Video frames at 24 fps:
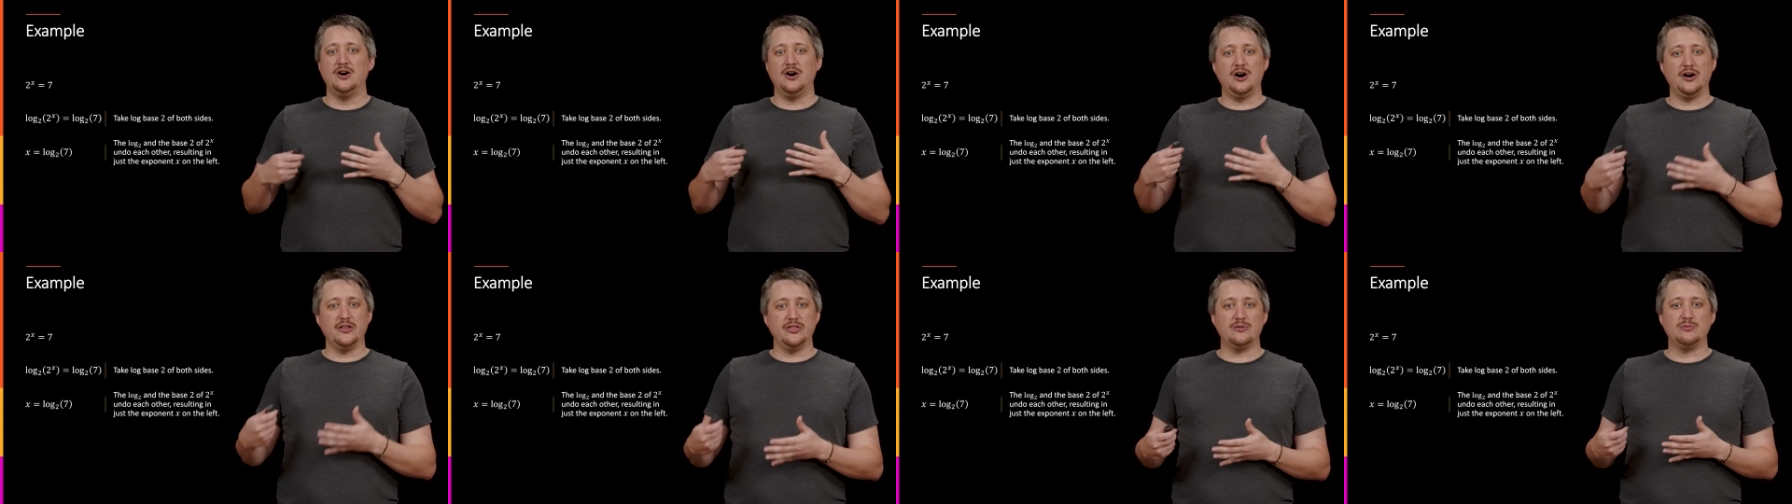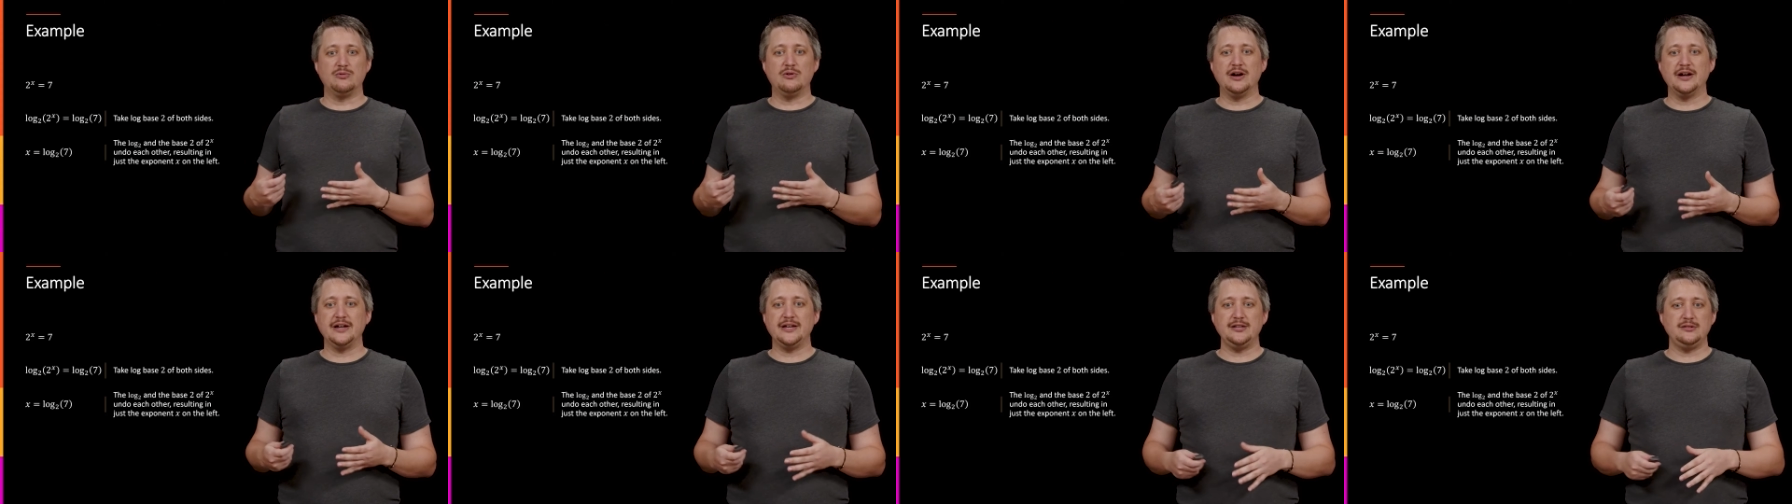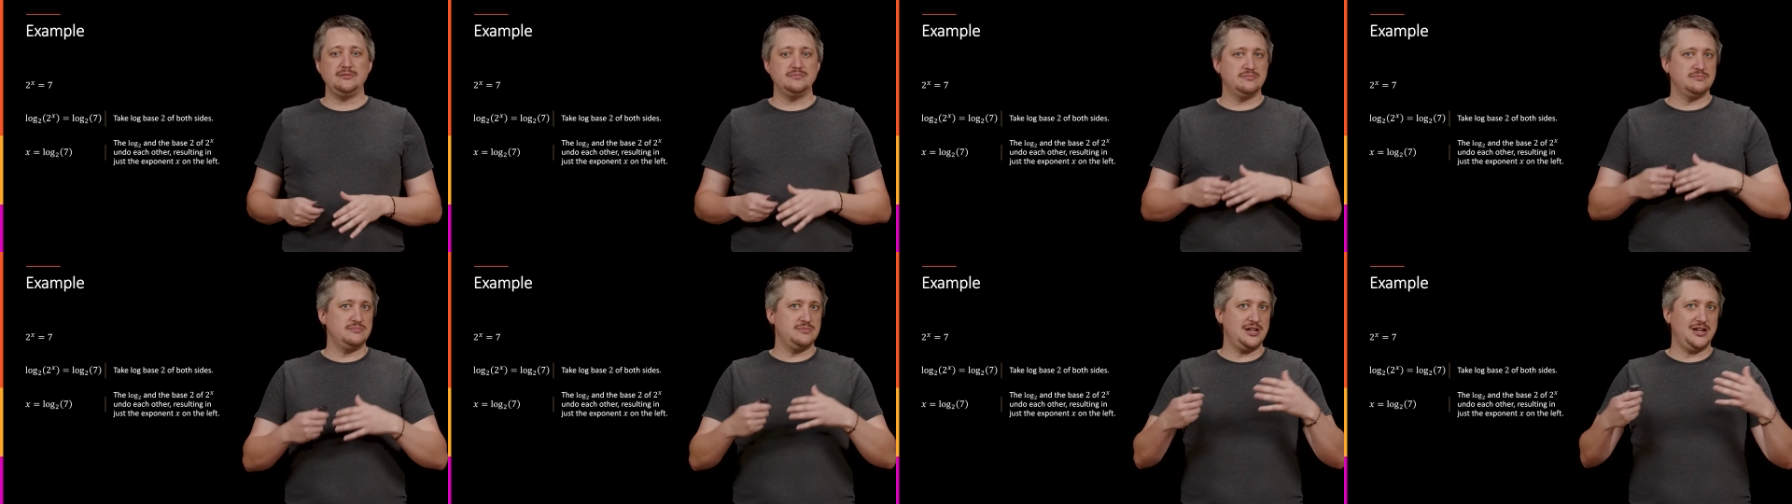On the right,
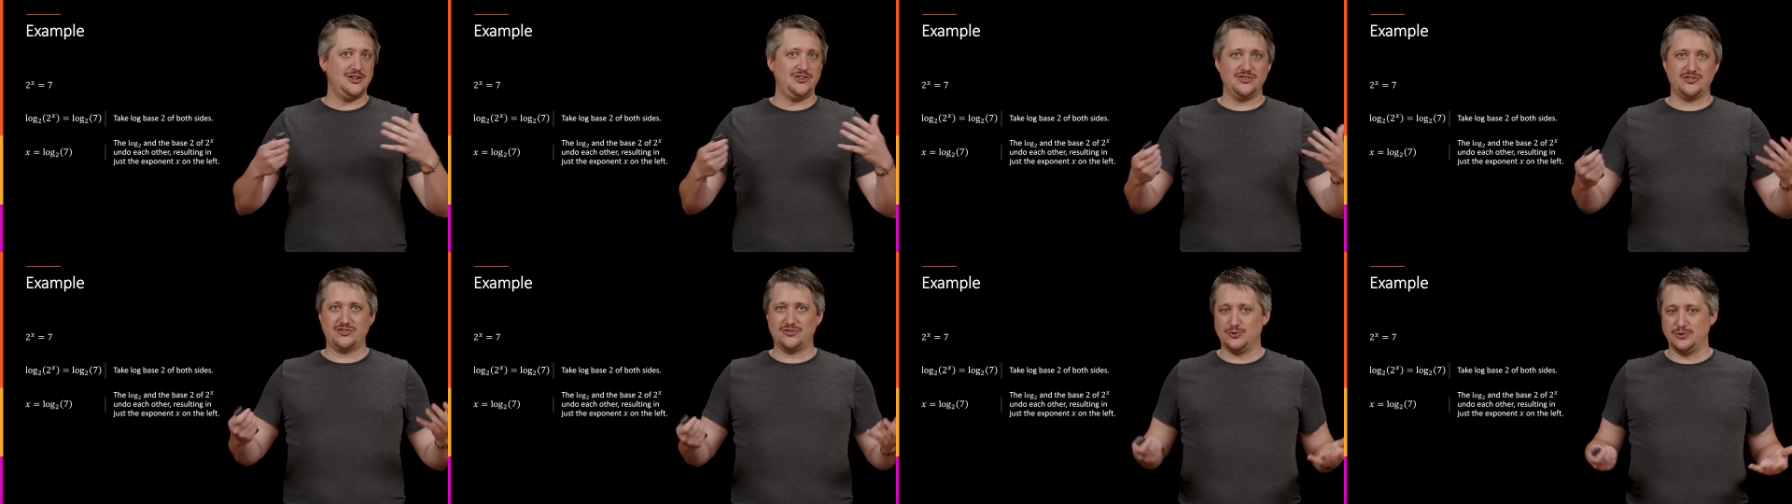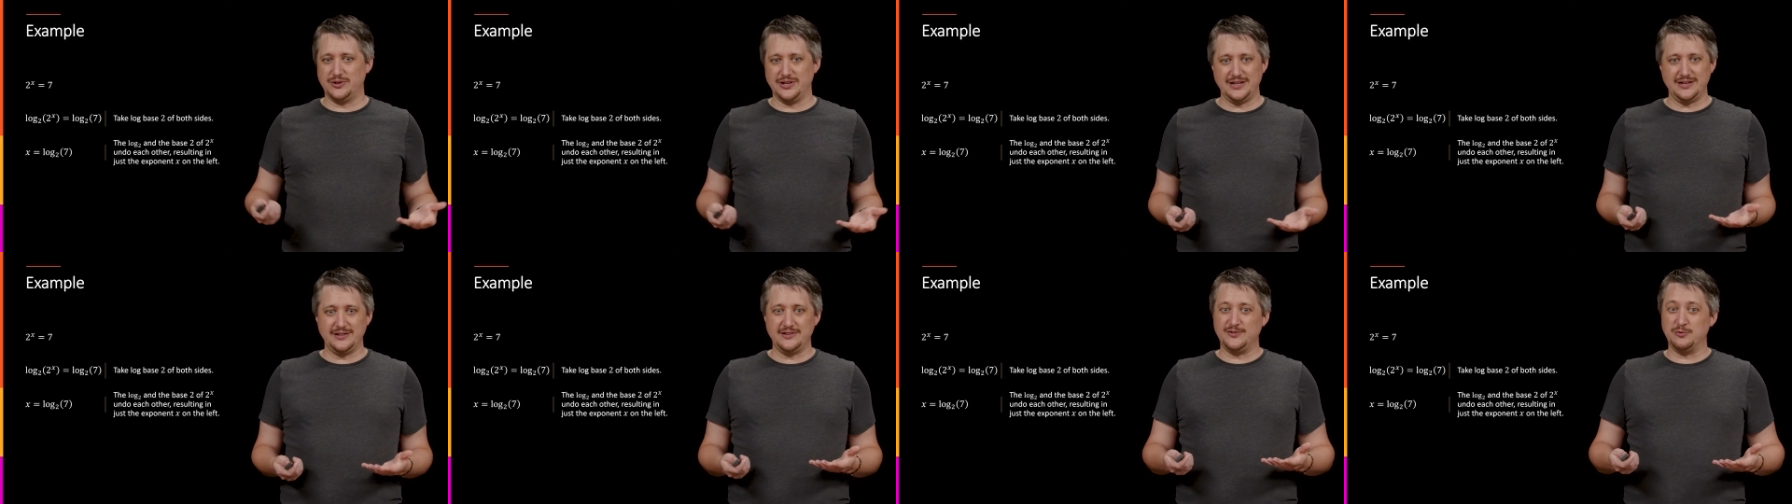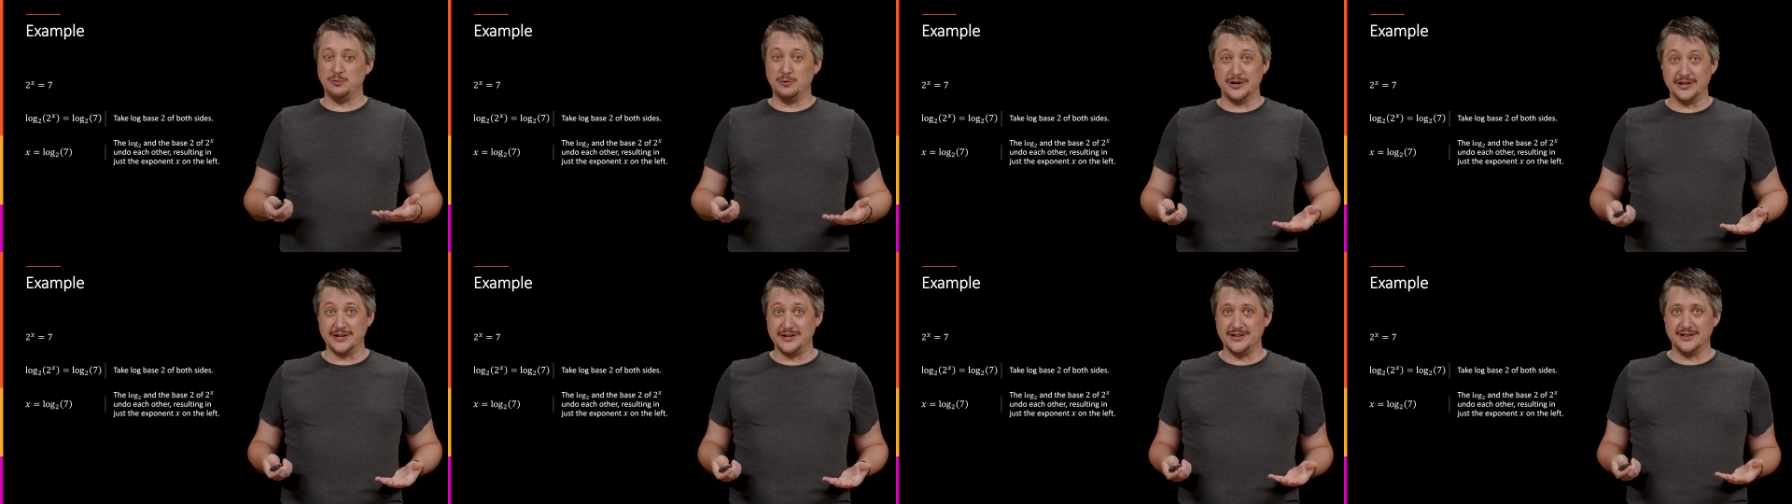it just sort of is
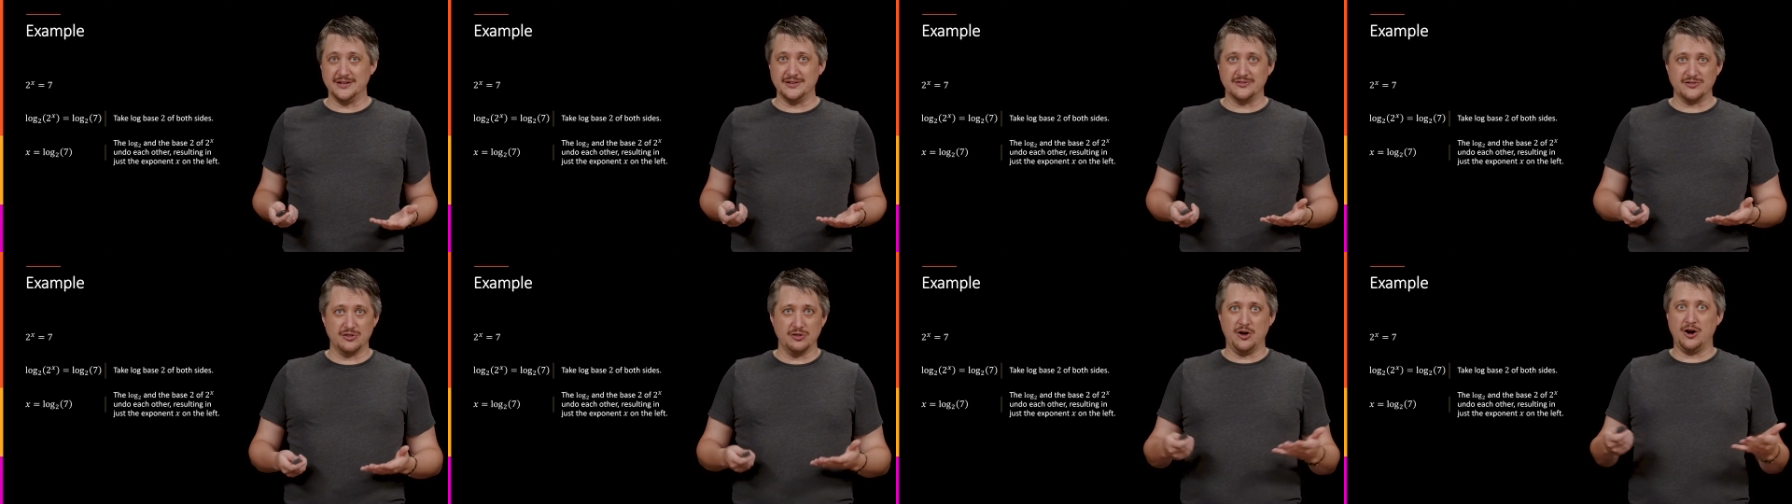what it is.